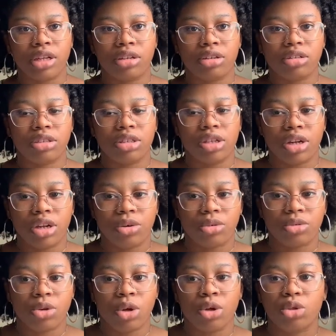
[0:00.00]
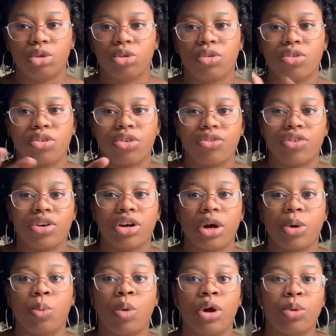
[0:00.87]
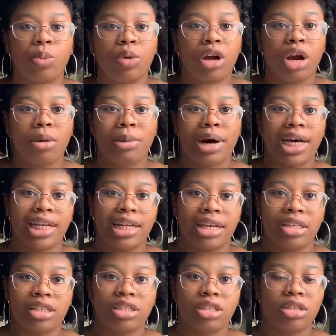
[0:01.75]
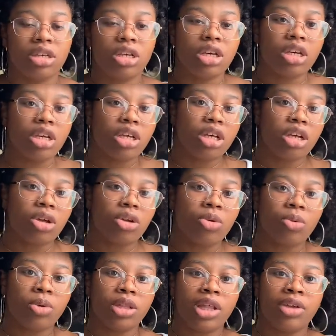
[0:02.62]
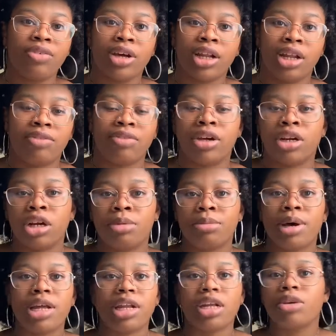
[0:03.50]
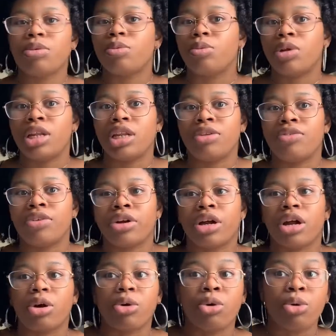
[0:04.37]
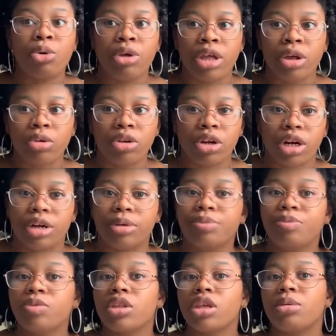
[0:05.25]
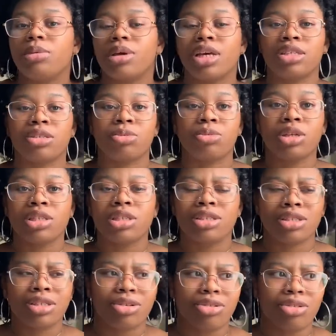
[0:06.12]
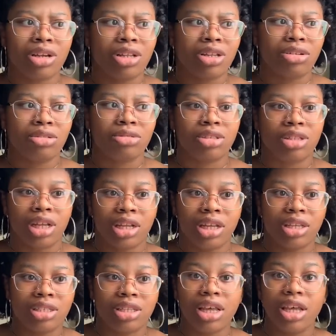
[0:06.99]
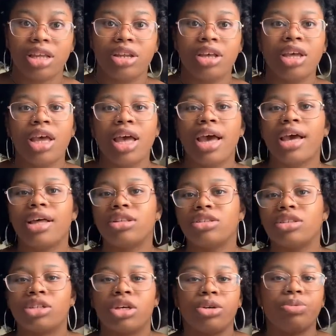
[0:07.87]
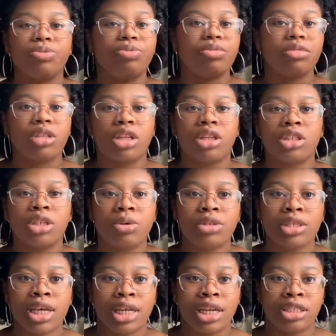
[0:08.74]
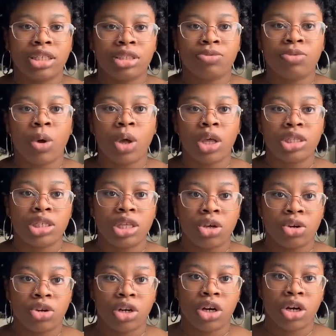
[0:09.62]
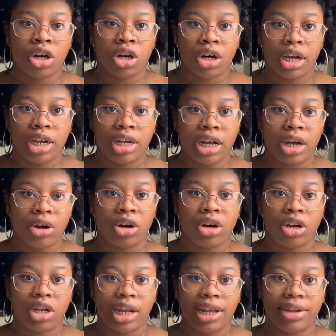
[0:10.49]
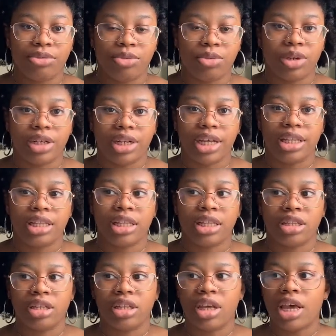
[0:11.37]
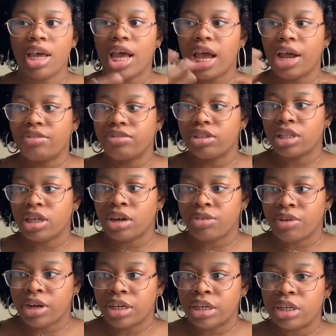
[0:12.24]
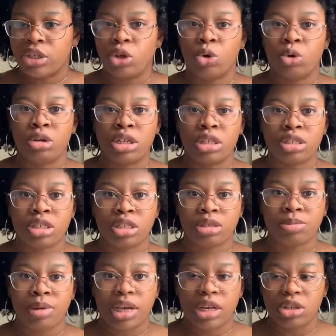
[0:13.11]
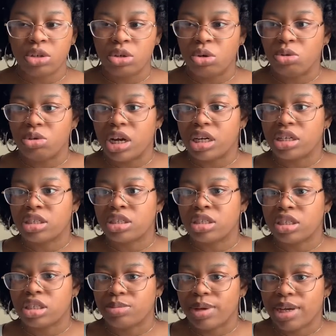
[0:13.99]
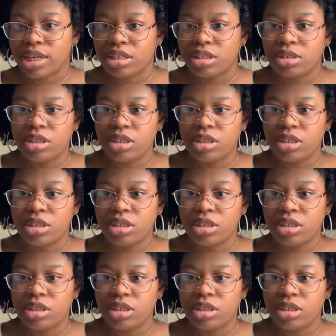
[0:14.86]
you know, to figure out where her body is. When they finally find her body, we need to figure out who killed her, because it wasn't the serial killer, like you said. And so the show is kind of just focusing on her and how her life went, and then everything around it, who to suspect, who not to suspect,